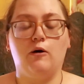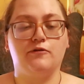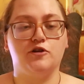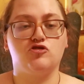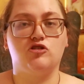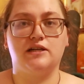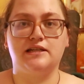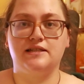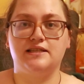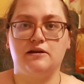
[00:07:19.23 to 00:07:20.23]
or if you're
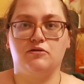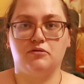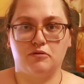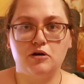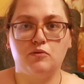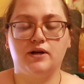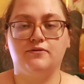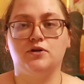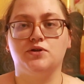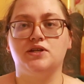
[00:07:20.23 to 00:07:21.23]
struggling to see through
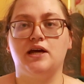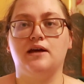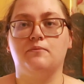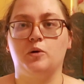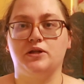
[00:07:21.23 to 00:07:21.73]
whatever you're seeing